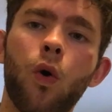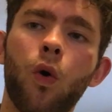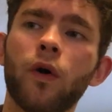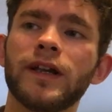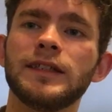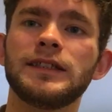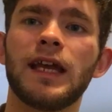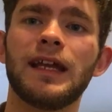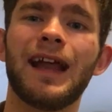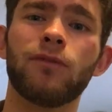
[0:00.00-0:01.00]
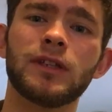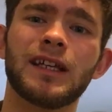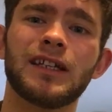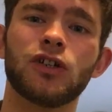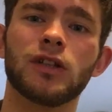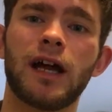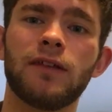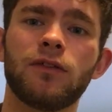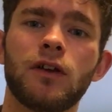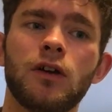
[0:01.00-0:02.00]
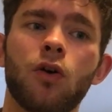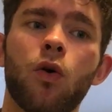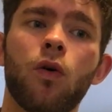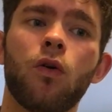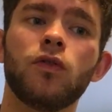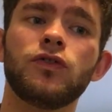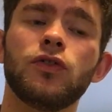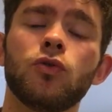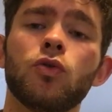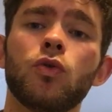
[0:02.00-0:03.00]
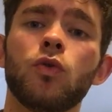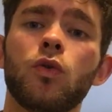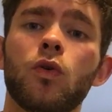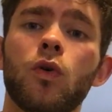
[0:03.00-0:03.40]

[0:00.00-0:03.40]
orientate everything in your life to